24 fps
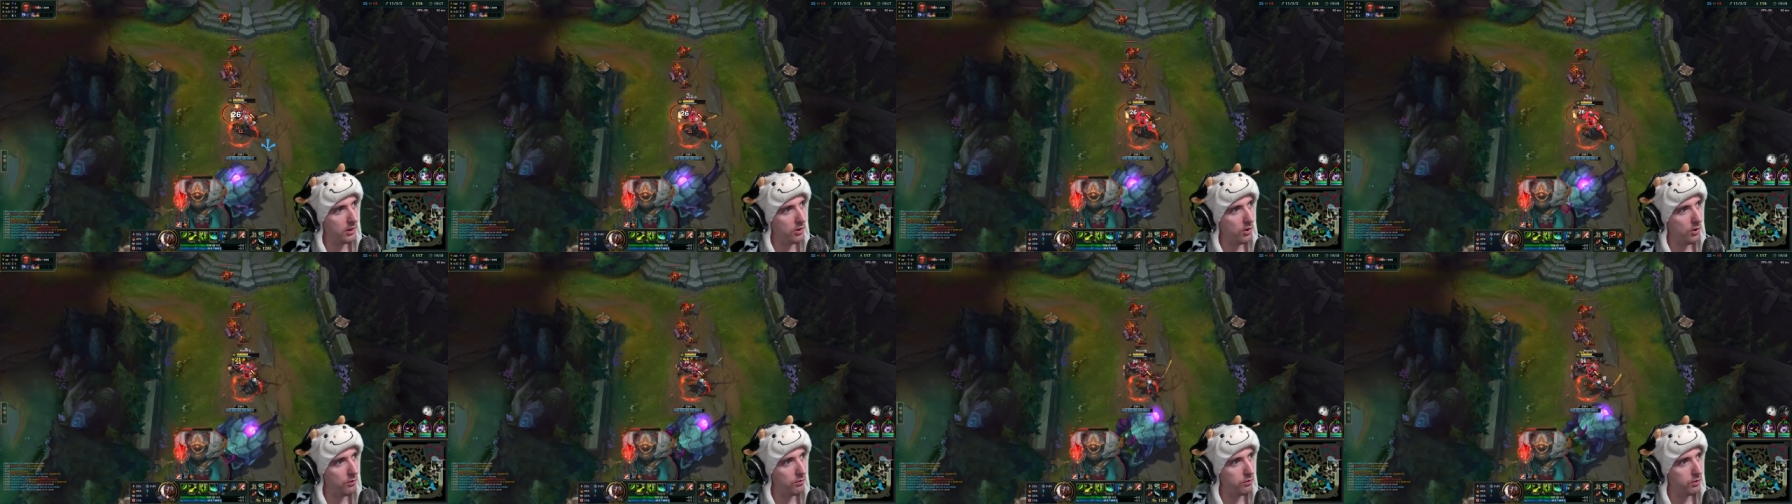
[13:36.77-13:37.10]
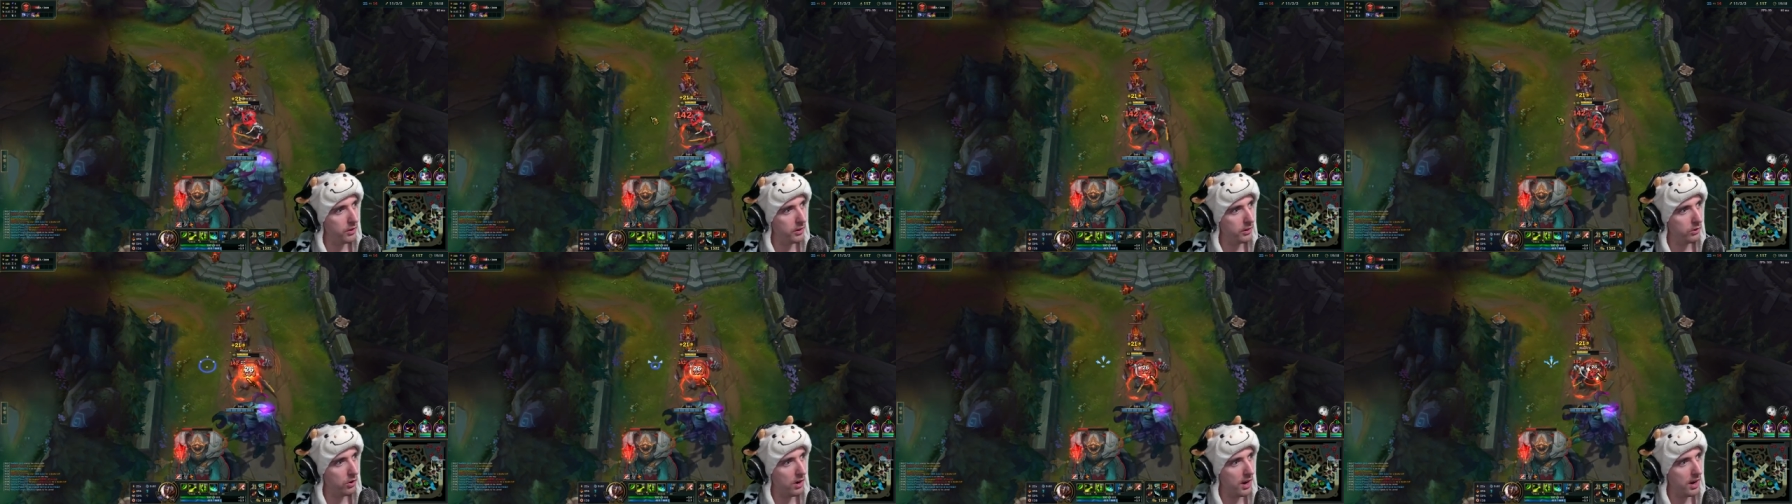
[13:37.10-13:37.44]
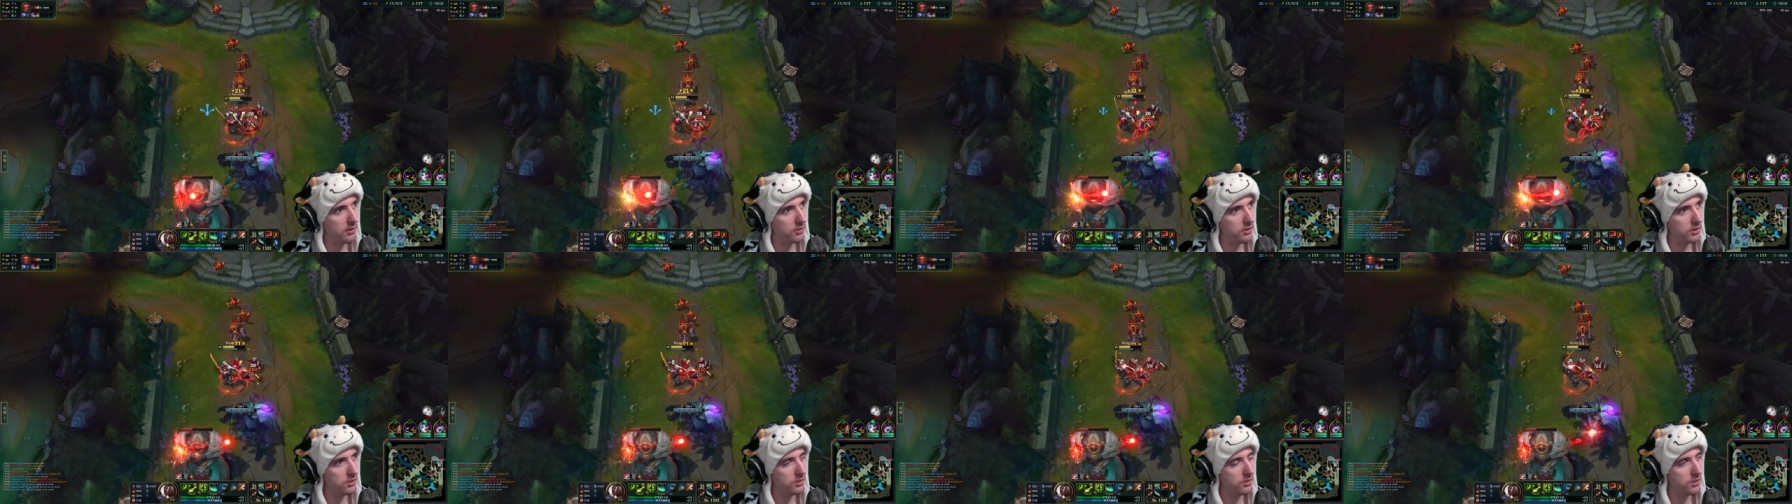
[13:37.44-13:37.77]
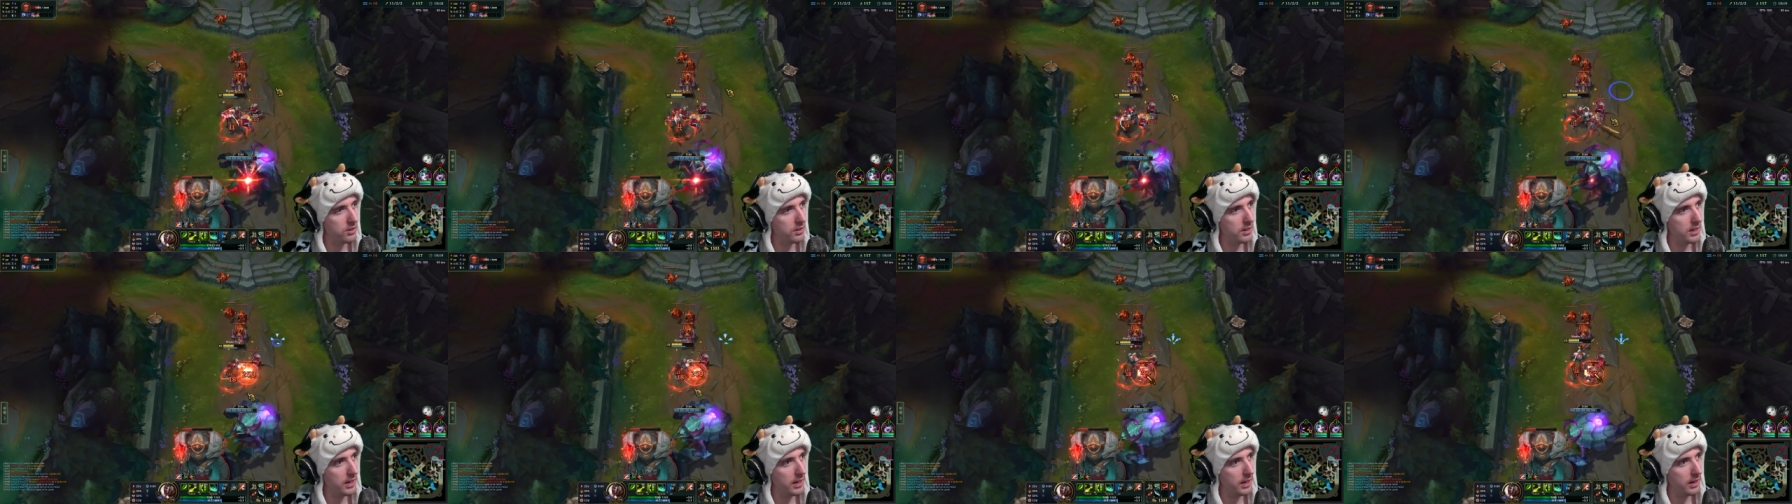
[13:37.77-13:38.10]
hopefully crash
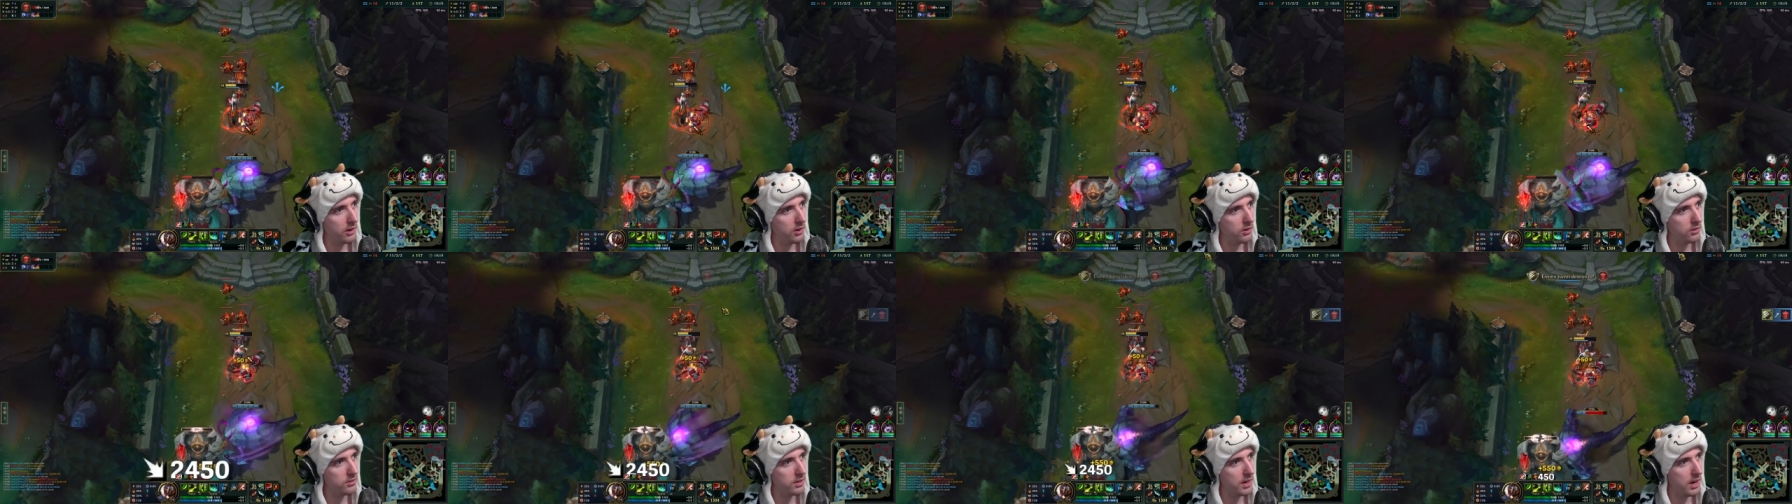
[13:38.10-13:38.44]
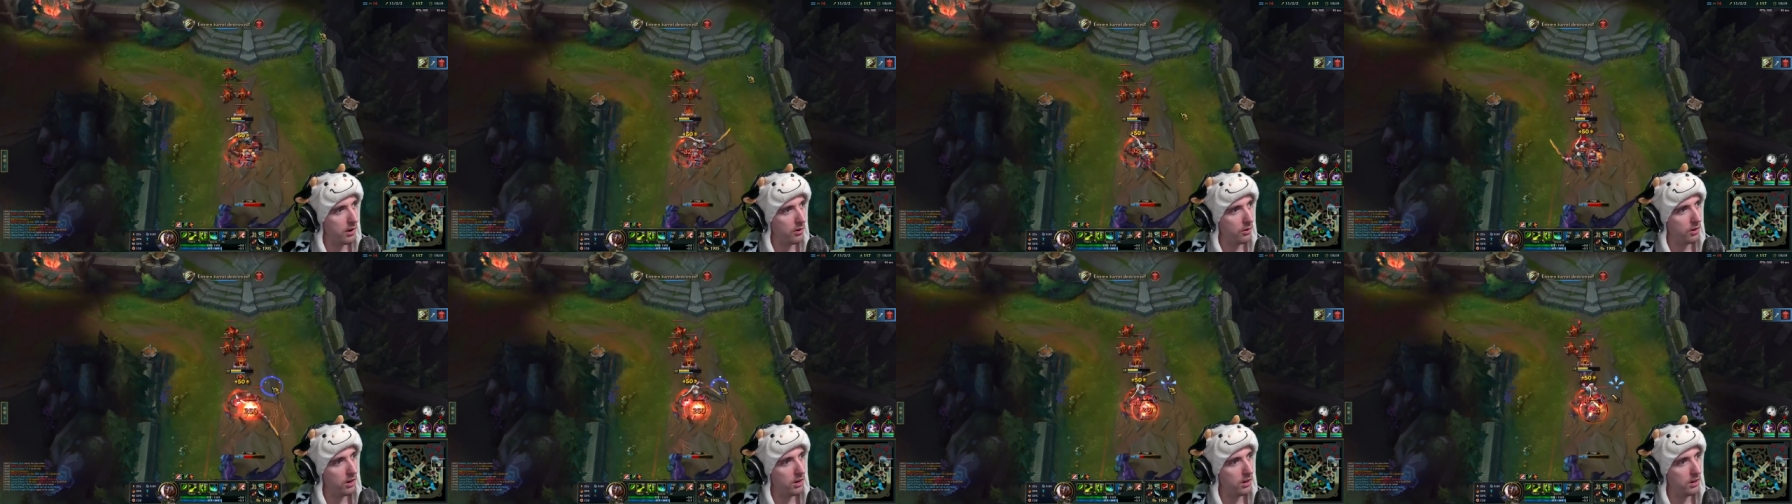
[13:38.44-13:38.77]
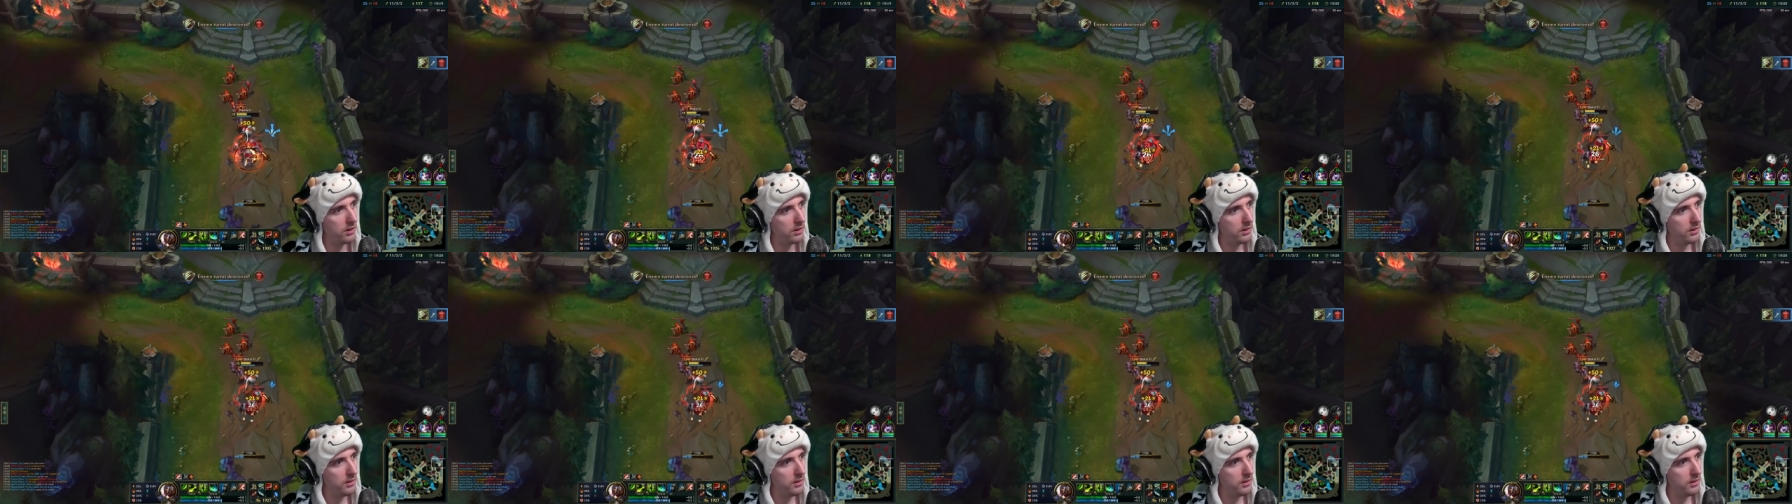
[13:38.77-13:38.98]
into the inner tower.